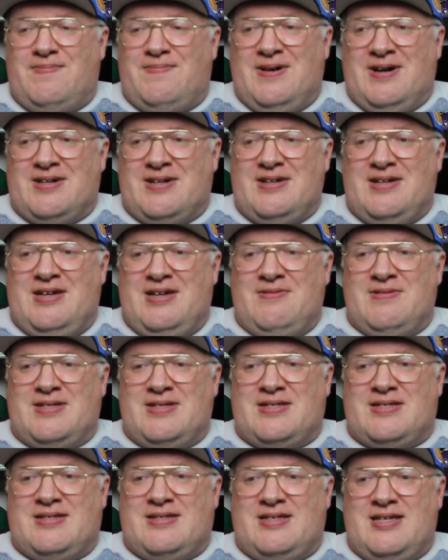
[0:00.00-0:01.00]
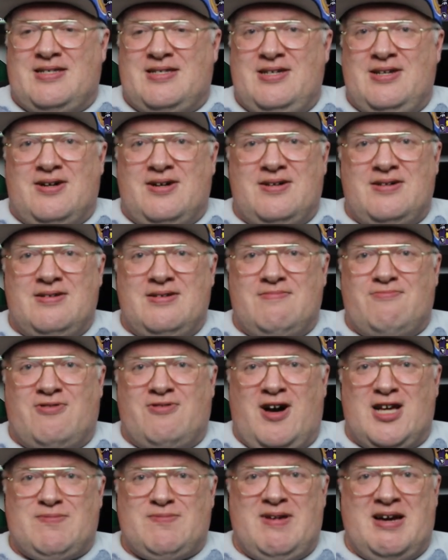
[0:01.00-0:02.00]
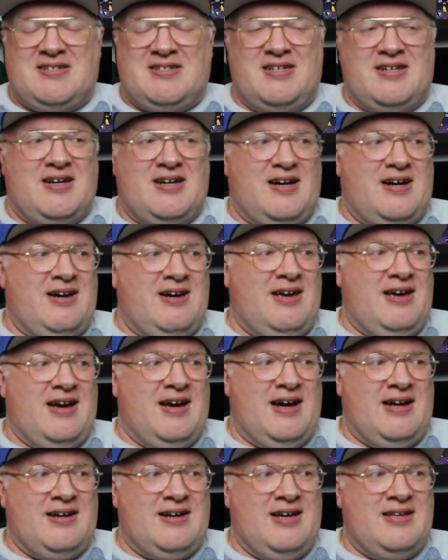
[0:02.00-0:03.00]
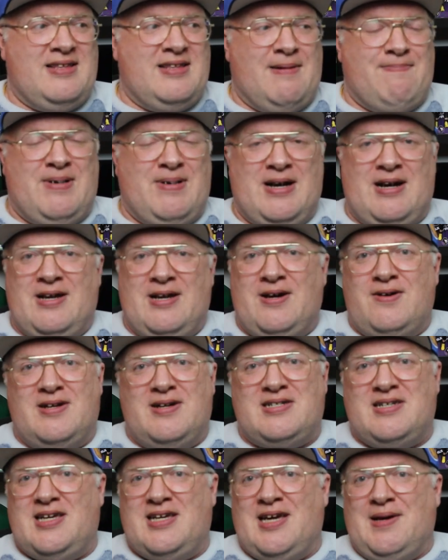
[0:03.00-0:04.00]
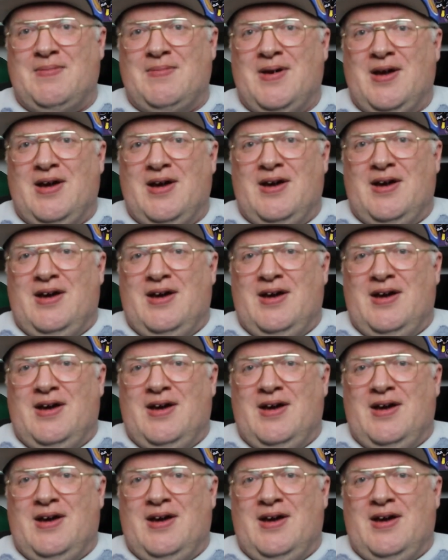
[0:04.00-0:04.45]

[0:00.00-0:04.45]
But he was this young prospecting guy. And like that Badalona team,